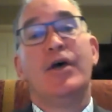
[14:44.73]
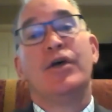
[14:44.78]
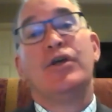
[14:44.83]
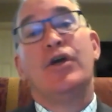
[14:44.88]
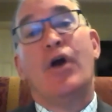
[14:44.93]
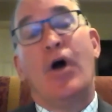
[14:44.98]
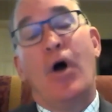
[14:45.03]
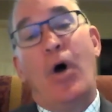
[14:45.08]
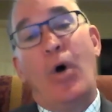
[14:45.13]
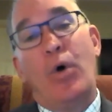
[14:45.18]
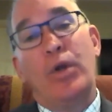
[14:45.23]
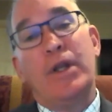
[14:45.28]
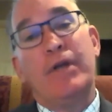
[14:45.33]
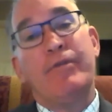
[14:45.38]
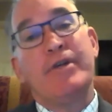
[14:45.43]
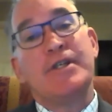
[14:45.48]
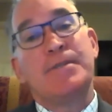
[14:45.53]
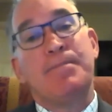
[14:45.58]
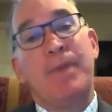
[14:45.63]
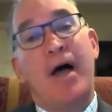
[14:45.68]
You're only
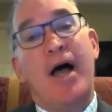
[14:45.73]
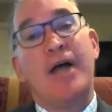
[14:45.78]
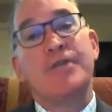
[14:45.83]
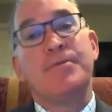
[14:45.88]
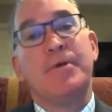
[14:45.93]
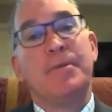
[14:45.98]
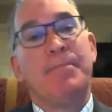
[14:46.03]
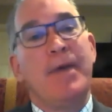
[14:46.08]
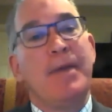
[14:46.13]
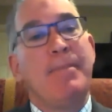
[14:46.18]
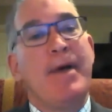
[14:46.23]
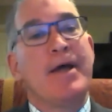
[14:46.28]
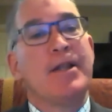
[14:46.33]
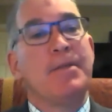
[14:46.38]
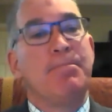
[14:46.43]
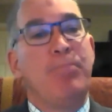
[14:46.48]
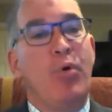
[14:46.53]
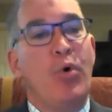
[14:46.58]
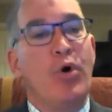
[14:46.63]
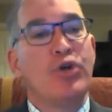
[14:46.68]
responsible to pay back the
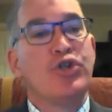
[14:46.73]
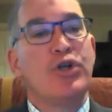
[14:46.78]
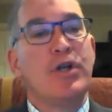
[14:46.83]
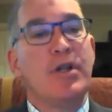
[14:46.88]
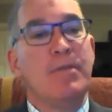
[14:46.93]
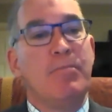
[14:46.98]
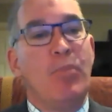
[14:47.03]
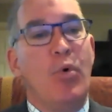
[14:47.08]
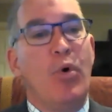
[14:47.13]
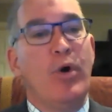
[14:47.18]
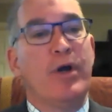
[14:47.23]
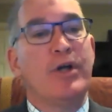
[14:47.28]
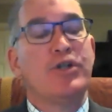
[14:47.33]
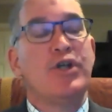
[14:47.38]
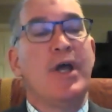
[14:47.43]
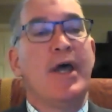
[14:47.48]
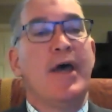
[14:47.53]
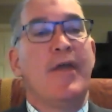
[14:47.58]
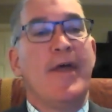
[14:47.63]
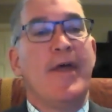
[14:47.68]
portion of the mortgage
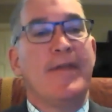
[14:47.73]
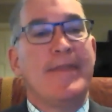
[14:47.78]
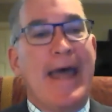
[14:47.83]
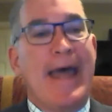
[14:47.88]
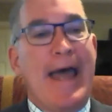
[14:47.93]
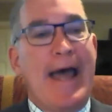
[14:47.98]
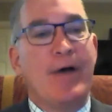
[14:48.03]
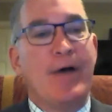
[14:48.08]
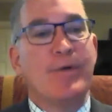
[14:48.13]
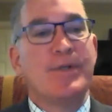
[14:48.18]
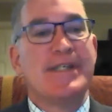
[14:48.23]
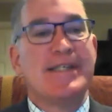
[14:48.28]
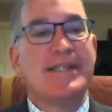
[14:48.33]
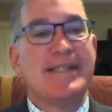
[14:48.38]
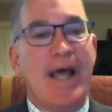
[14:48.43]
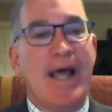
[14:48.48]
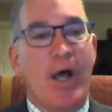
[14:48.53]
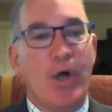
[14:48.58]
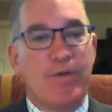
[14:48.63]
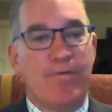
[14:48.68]
that the house
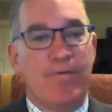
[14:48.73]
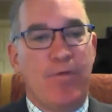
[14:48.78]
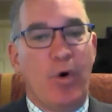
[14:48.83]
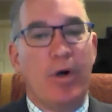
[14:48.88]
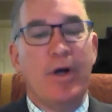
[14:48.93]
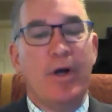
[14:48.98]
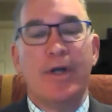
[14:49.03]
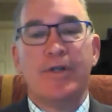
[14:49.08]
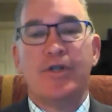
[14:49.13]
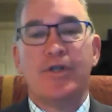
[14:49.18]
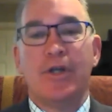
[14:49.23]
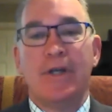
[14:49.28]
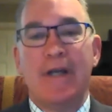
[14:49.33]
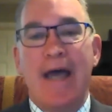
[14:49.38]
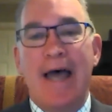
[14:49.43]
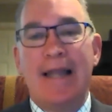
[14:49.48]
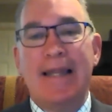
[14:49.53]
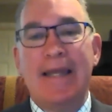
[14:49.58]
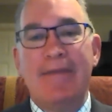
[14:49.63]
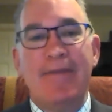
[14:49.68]
sells for. So you're
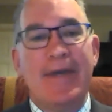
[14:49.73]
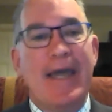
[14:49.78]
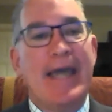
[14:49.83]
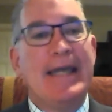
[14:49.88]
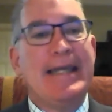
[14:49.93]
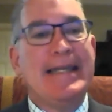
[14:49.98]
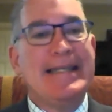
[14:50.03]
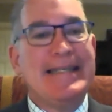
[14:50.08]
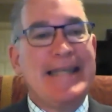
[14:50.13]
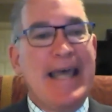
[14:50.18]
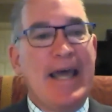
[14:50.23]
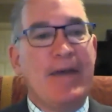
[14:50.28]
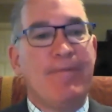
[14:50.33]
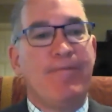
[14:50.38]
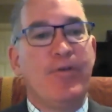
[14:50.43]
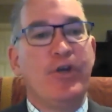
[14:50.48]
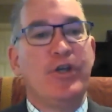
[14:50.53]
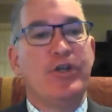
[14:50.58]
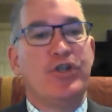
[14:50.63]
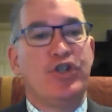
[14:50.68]
not leaving any debt
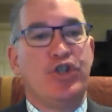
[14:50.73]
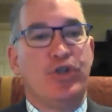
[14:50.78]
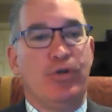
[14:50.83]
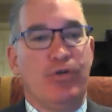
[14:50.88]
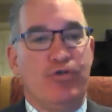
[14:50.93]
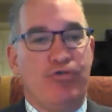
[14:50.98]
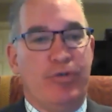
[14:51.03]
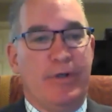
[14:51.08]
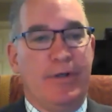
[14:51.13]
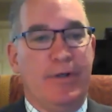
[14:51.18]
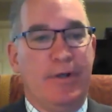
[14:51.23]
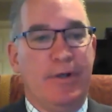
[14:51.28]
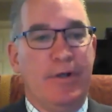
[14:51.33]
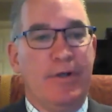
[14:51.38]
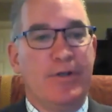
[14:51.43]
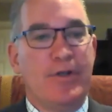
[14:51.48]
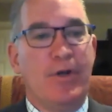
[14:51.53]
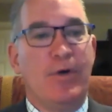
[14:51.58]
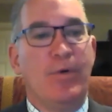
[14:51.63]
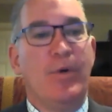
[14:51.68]
for your children.
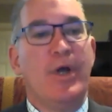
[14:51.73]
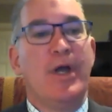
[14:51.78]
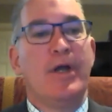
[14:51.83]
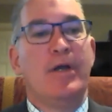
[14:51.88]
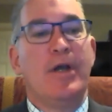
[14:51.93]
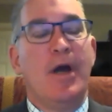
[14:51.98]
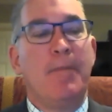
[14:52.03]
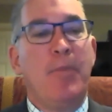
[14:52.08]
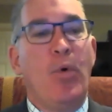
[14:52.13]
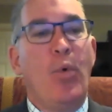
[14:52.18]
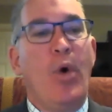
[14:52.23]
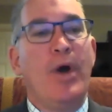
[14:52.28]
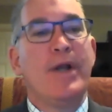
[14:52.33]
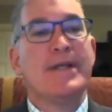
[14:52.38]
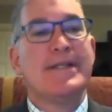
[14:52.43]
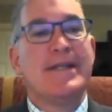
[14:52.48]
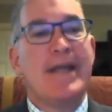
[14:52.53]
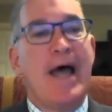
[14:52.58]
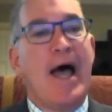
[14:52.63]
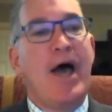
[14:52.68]
So number 1 is
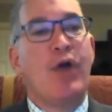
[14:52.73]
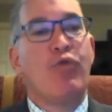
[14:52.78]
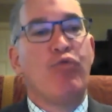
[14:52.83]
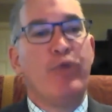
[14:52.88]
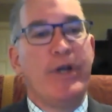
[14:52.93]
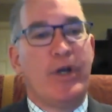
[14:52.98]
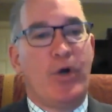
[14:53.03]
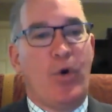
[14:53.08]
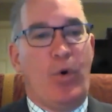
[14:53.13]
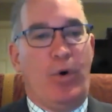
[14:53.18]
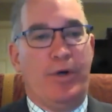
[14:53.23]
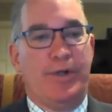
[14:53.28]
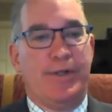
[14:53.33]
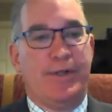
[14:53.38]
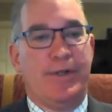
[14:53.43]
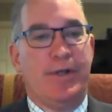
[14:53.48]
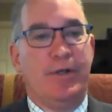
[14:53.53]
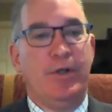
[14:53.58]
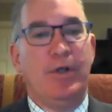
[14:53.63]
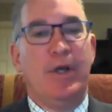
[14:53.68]

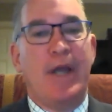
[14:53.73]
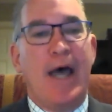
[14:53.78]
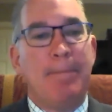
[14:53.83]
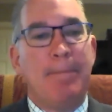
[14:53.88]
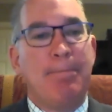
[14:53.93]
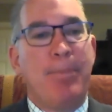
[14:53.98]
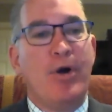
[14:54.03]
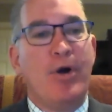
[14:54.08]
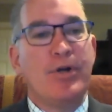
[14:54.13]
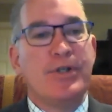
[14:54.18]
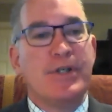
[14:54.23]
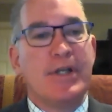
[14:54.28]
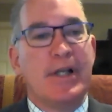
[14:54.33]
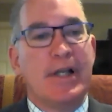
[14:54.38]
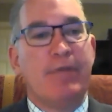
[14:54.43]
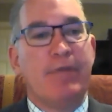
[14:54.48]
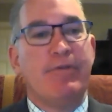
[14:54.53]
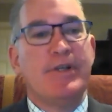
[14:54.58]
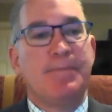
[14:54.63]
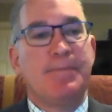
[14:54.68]
non-recourse. You're not personally
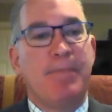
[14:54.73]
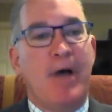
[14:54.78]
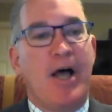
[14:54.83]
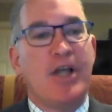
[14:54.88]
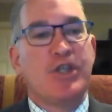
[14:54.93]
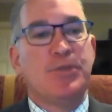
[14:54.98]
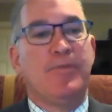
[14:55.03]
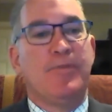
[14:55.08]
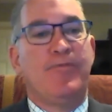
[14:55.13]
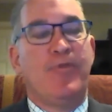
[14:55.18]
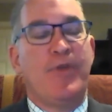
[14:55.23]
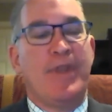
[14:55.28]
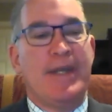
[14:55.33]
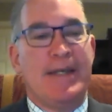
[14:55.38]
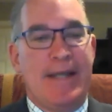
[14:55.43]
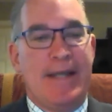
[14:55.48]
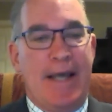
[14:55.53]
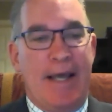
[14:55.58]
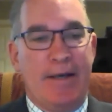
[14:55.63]
responsible for the debt.